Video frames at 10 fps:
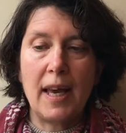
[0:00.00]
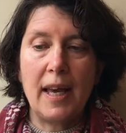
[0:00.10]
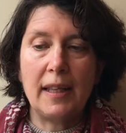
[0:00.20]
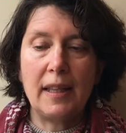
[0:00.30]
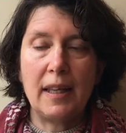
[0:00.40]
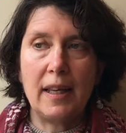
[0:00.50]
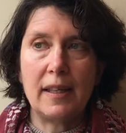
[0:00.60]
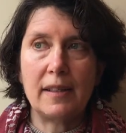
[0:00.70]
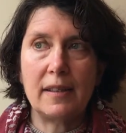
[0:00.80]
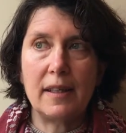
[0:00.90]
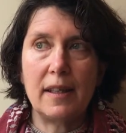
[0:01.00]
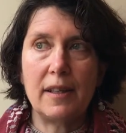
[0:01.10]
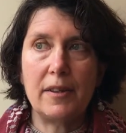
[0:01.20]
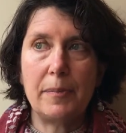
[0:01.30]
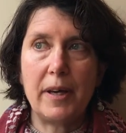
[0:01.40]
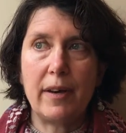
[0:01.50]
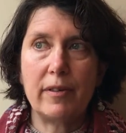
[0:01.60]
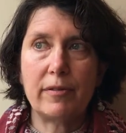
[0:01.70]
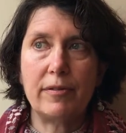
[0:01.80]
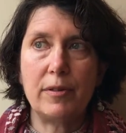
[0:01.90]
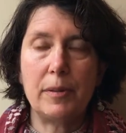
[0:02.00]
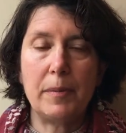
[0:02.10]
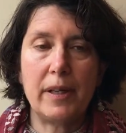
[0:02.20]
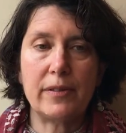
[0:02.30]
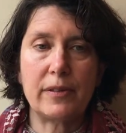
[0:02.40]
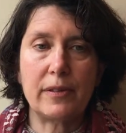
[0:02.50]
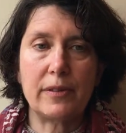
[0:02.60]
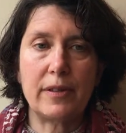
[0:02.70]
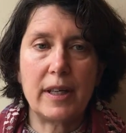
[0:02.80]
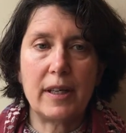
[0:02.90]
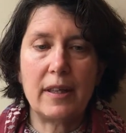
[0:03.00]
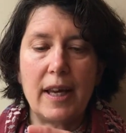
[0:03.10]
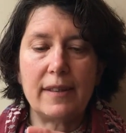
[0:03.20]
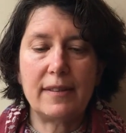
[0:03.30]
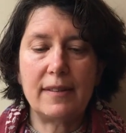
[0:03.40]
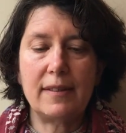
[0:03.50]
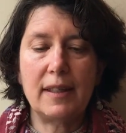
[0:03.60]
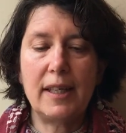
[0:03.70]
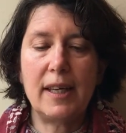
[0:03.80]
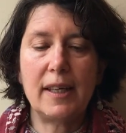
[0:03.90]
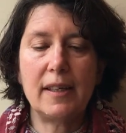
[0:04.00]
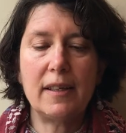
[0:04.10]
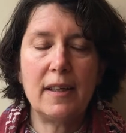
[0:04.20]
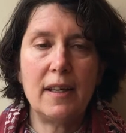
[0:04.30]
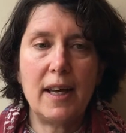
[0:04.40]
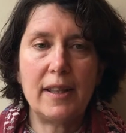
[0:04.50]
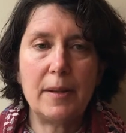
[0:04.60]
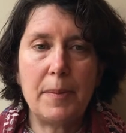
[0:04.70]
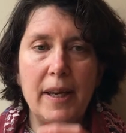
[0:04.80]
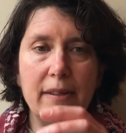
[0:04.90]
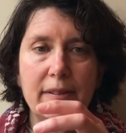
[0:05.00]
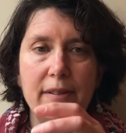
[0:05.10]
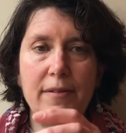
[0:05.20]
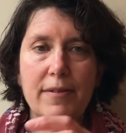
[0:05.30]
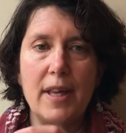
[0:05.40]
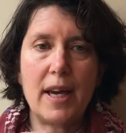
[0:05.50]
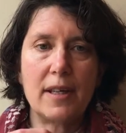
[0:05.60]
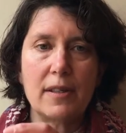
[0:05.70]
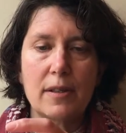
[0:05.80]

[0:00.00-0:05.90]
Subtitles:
and let the pelvic floor muscles there, that sling at the base of that